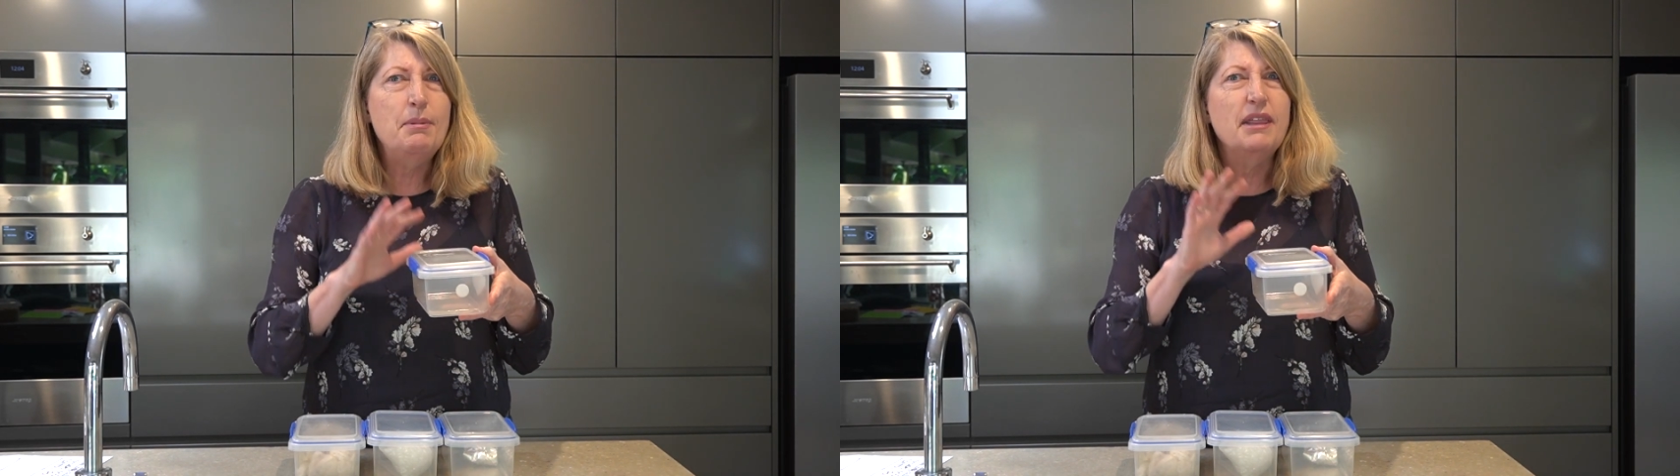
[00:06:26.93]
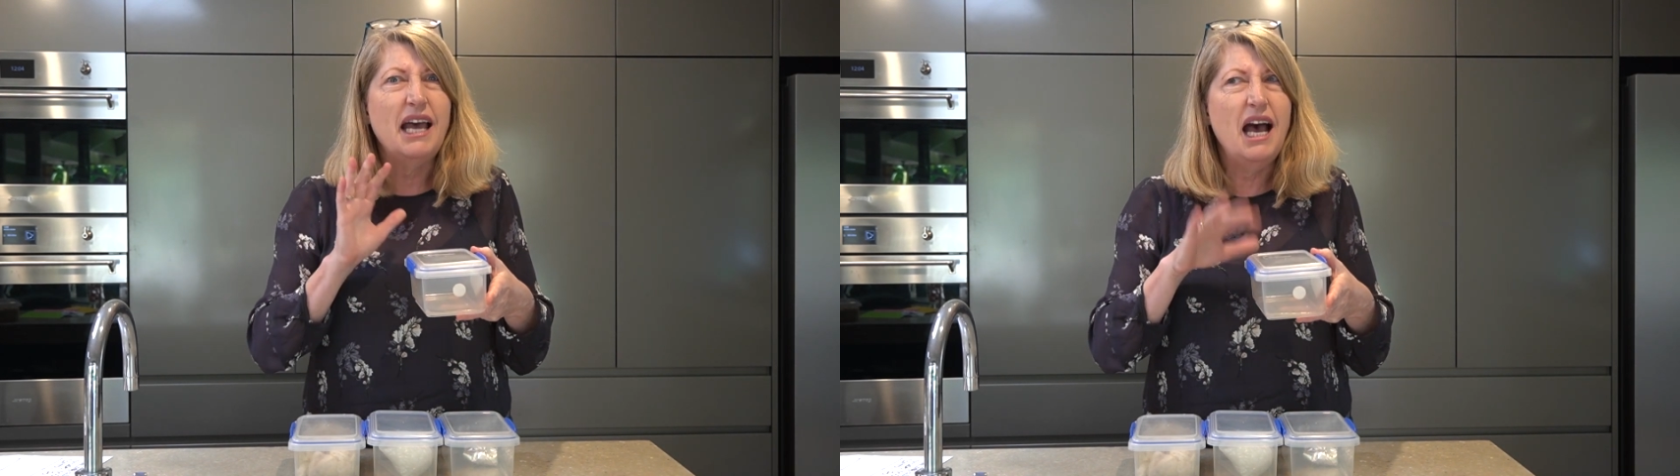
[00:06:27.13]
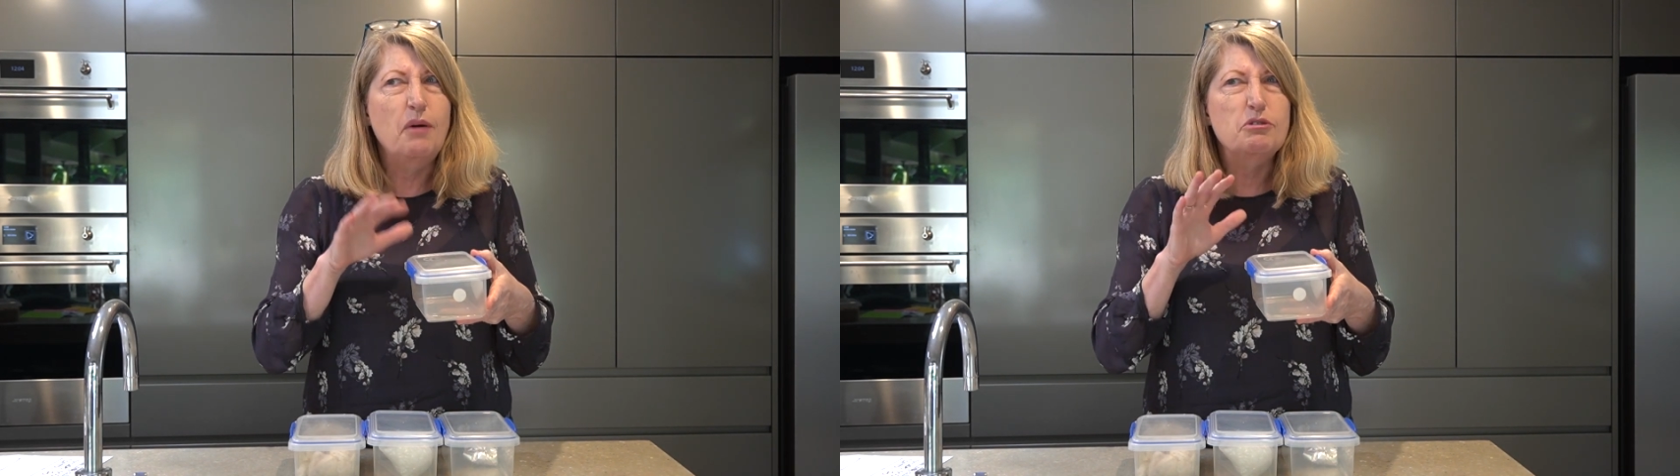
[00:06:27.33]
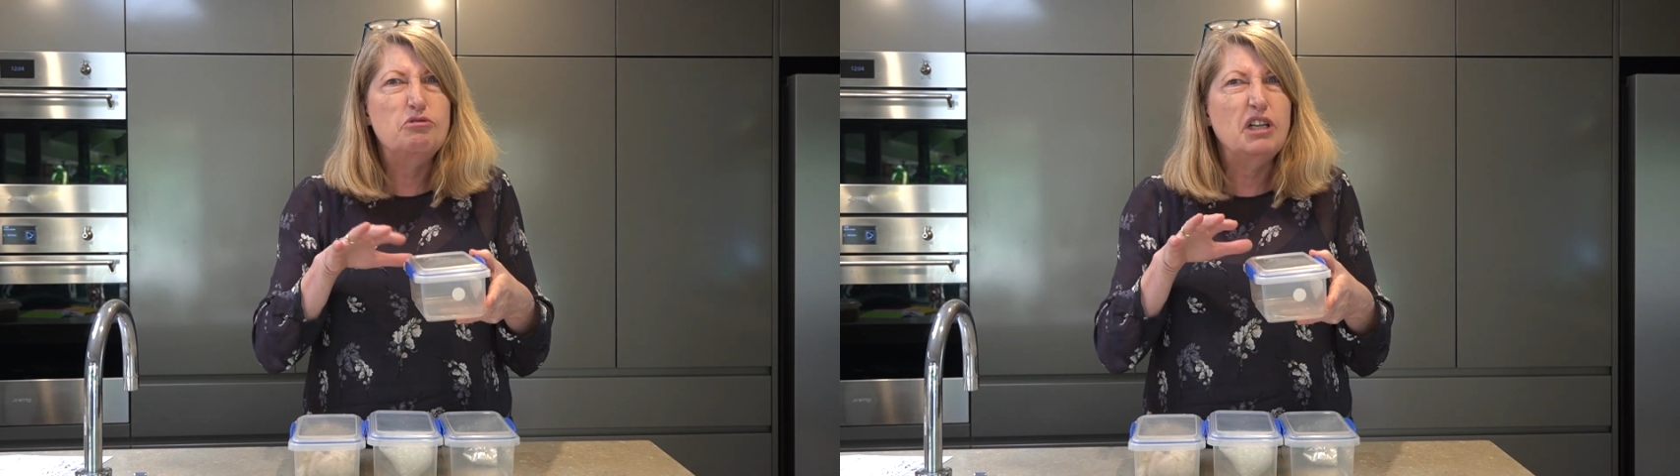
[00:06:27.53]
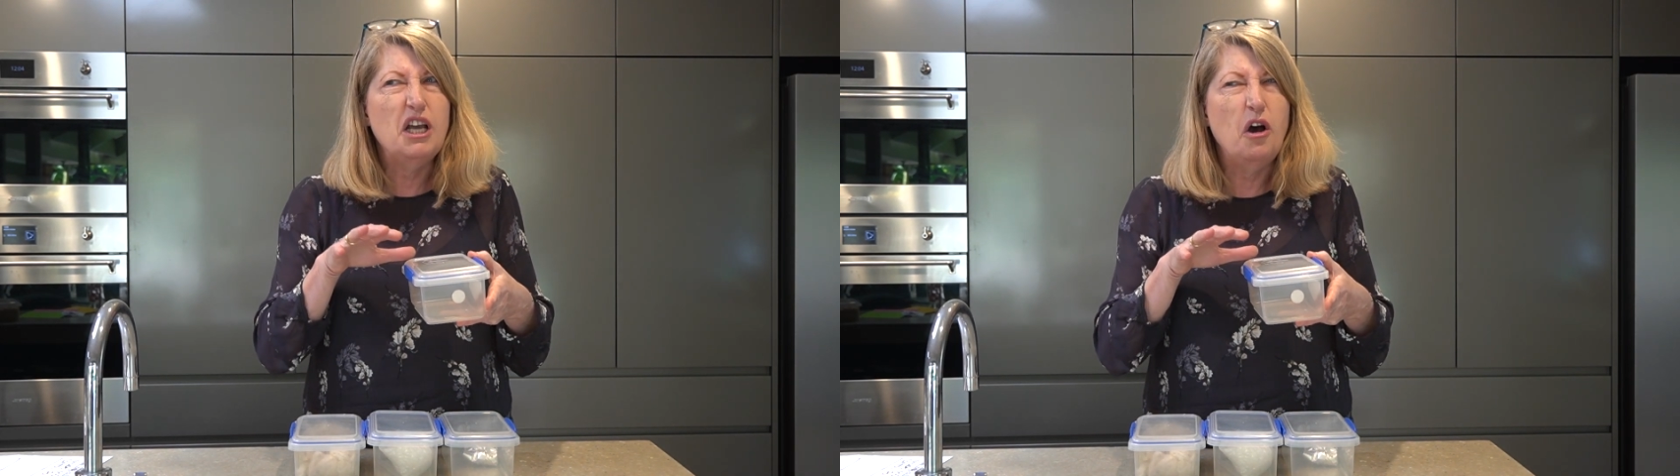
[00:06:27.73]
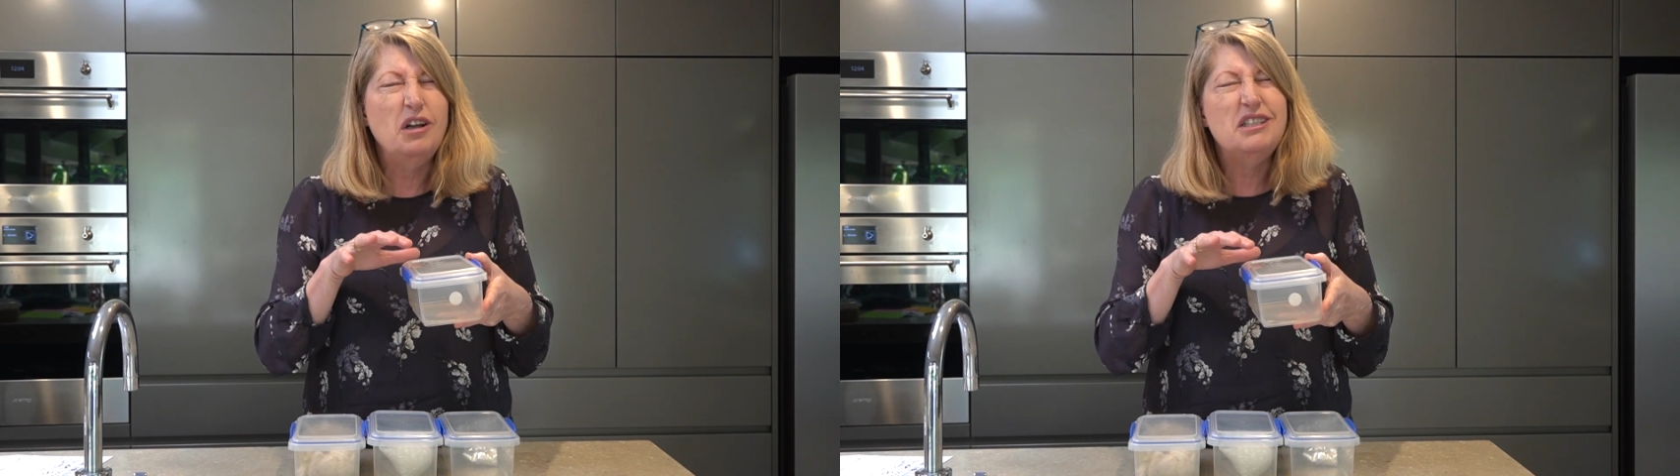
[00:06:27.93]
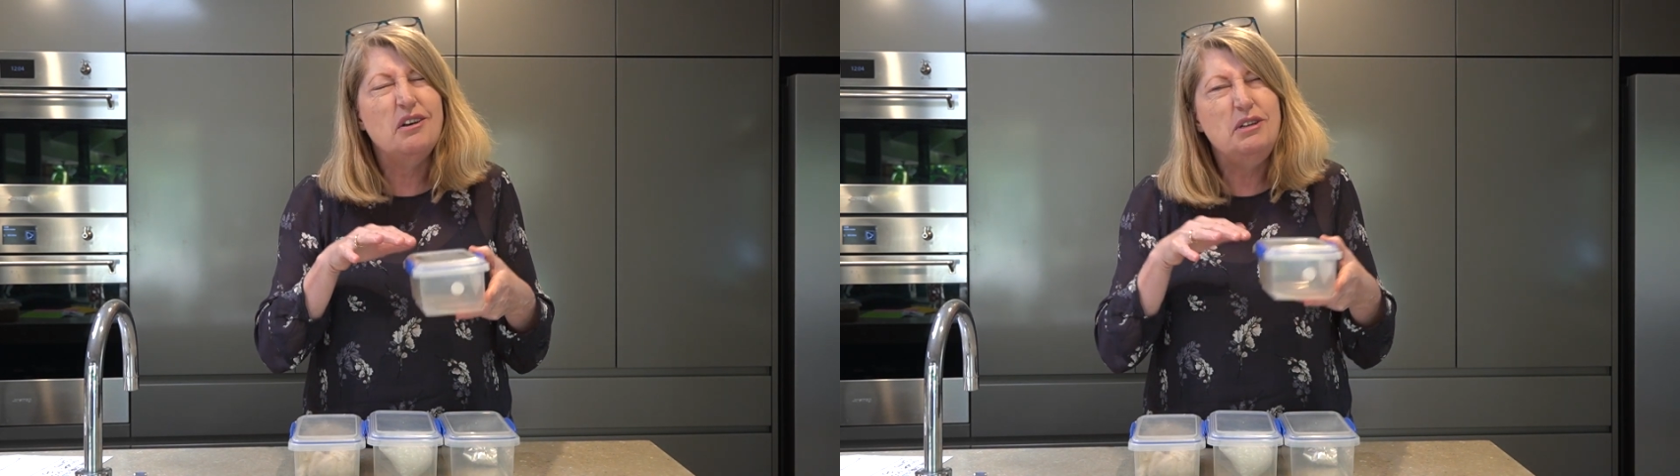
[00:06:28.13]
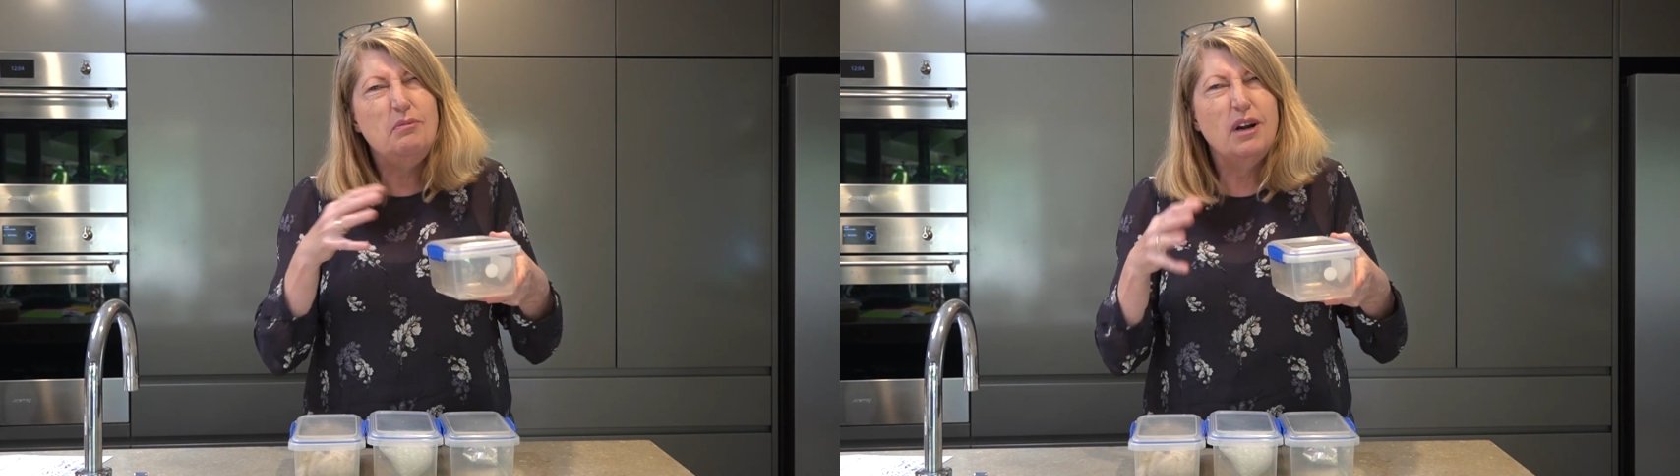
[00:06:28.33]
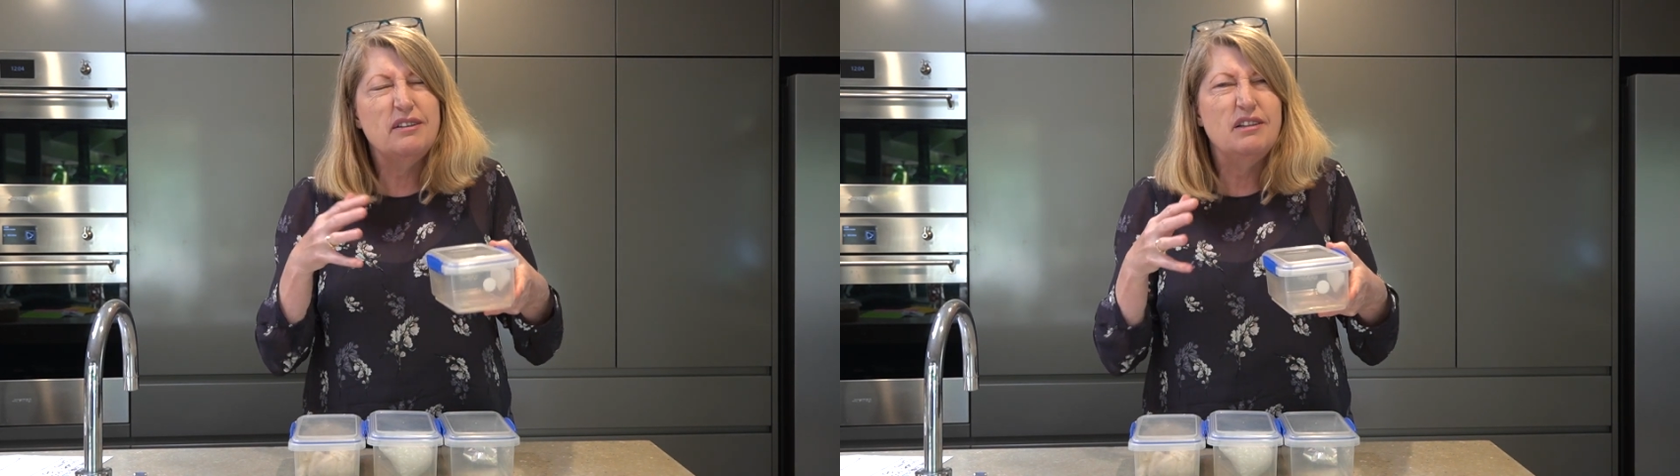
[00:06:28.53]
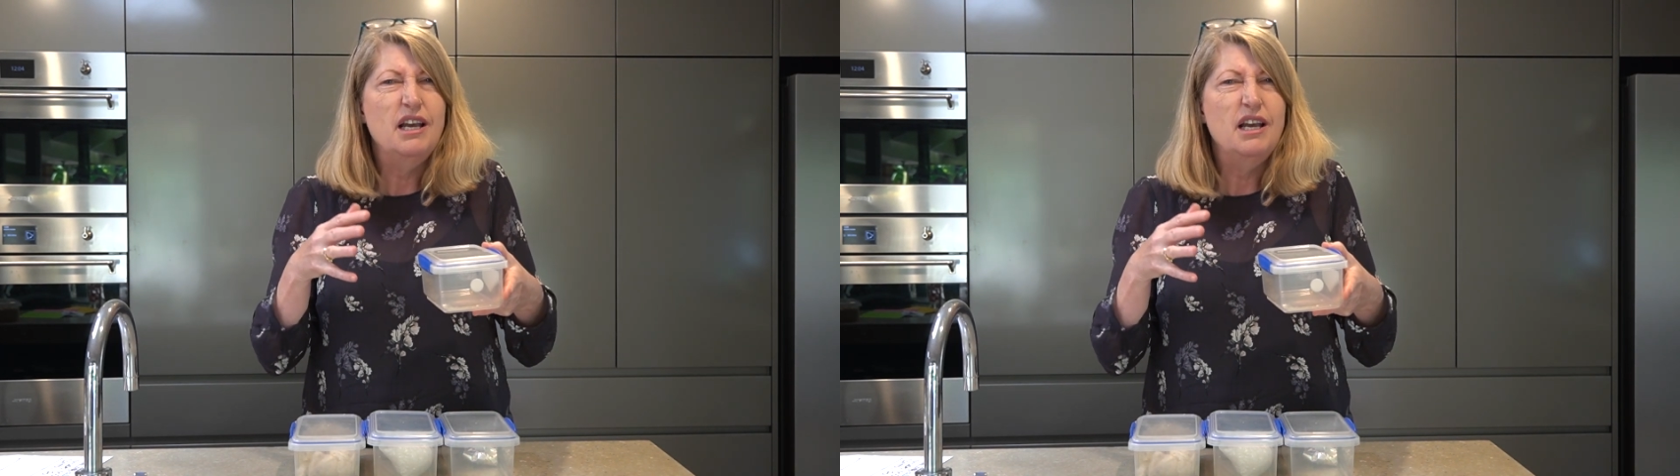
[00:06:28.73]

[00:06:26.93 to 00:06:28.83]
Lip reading: but the car was really hot, so I didn't want to